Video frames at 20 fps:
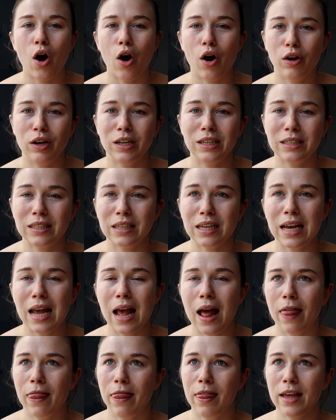
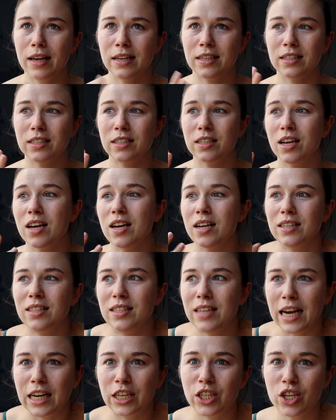Honestly, this
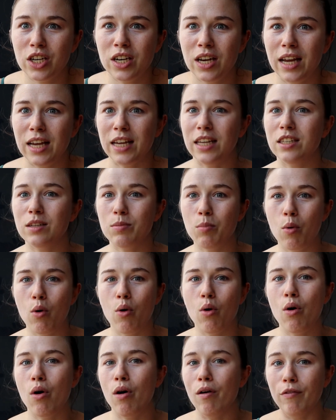section, it's
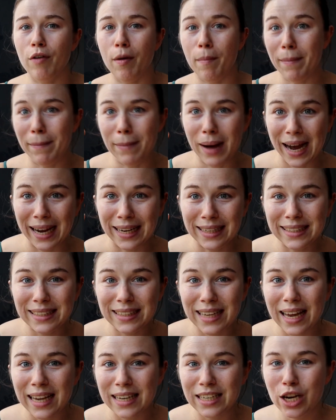more of a
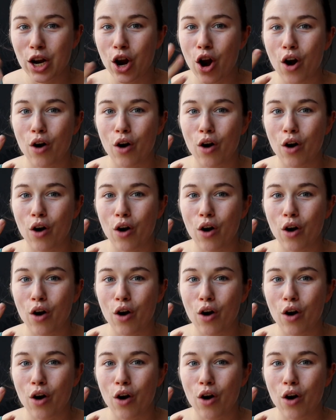mindset